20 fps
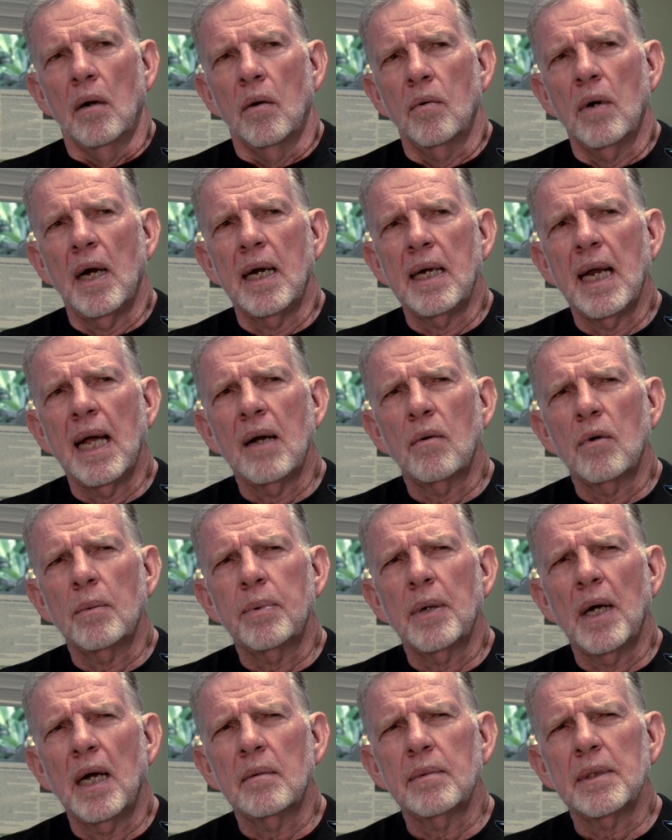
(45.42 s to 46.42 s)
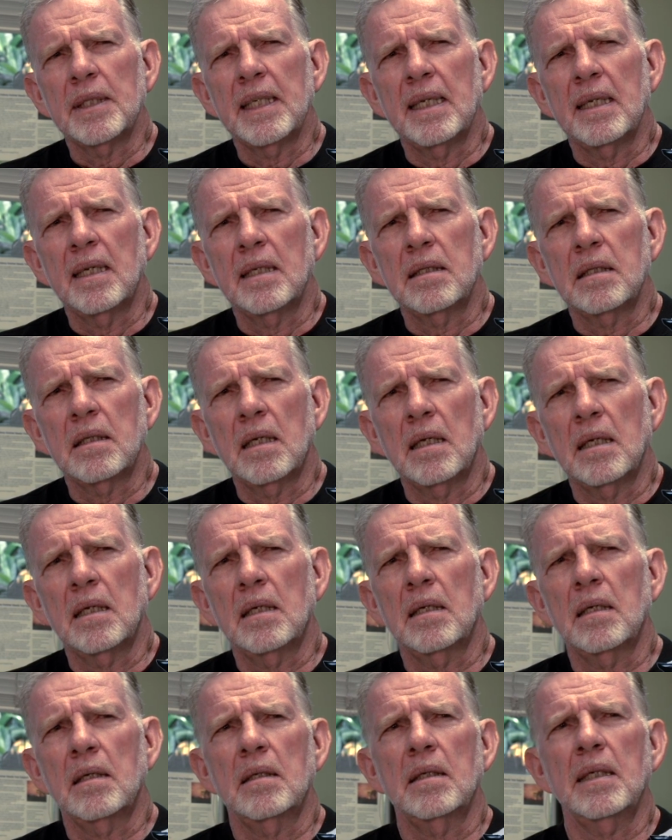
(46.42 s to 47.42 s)
Right now we're probably at,
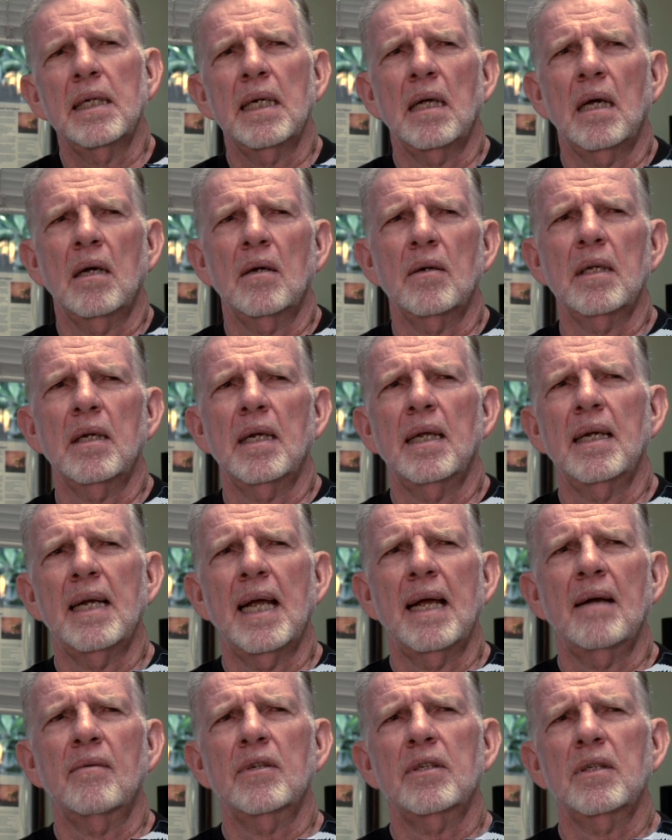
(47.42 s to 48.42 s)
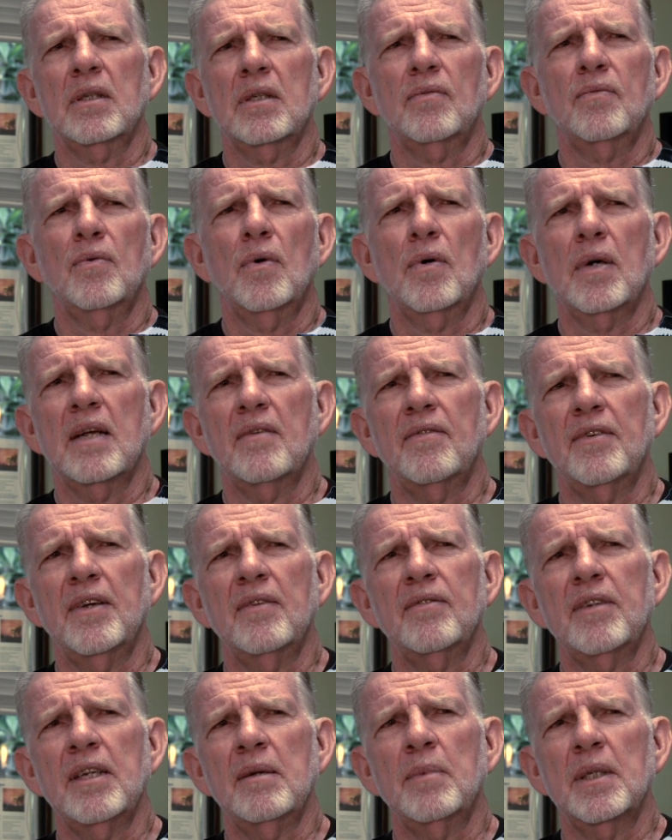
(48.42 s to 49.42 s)
uh, you know, it, it averages forty,
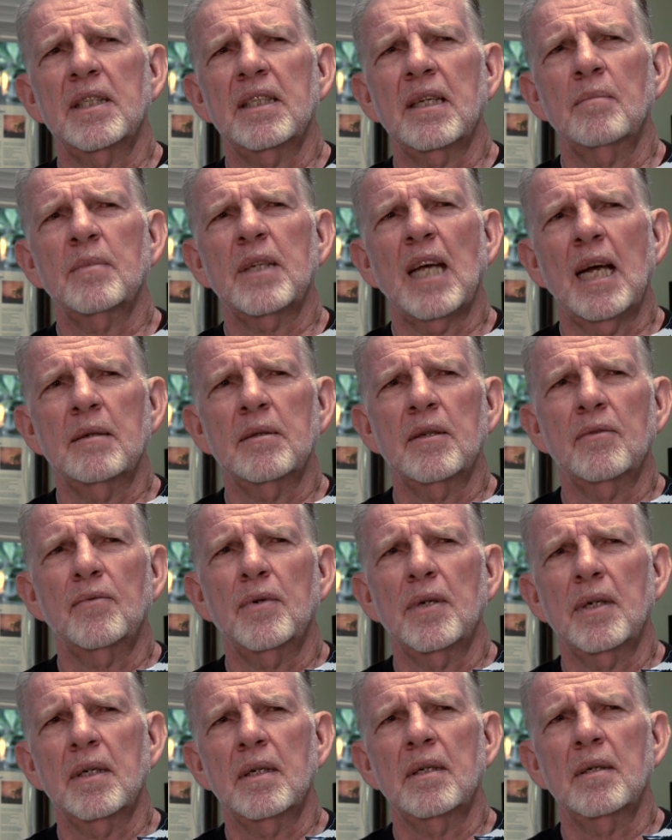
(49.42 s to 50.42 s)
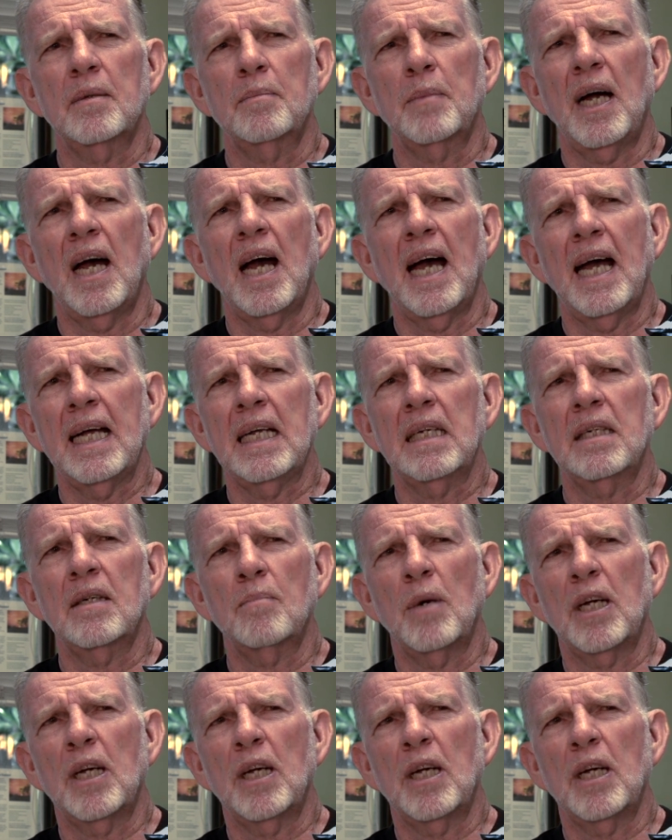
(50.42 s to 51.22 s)
fifty, but sometimes if we're behind,